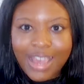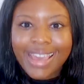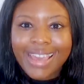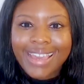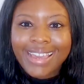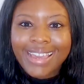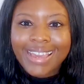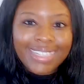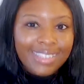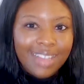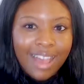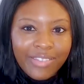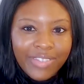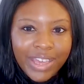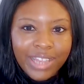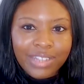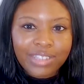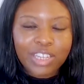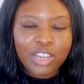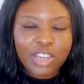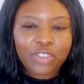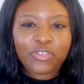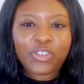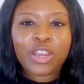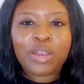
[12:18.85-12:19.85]
It's not that
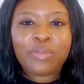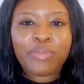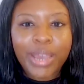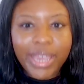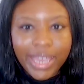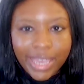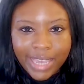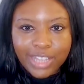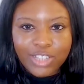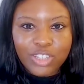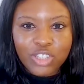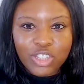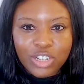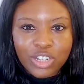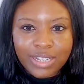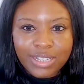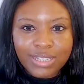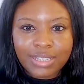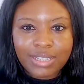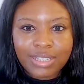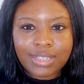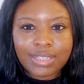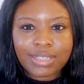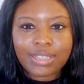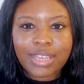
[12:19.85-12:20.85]
different. My answer is
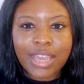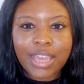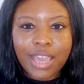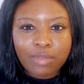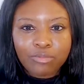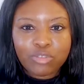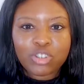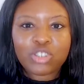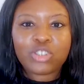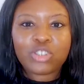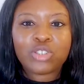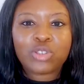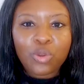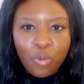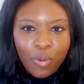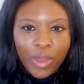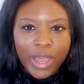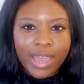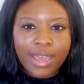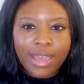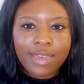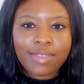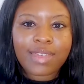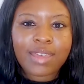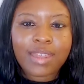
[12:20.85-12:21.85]
the same, just the
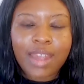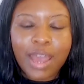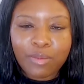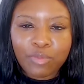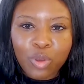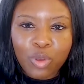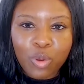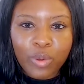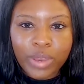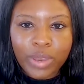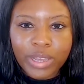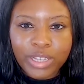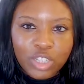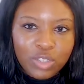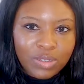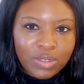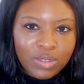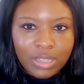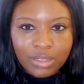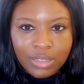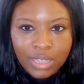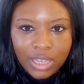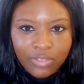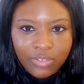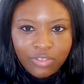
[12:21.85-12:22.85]
way that I'm going to
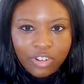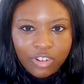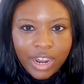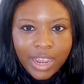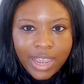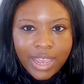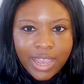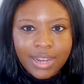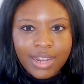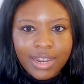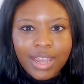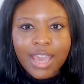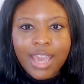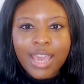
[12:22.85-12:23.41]
deliver it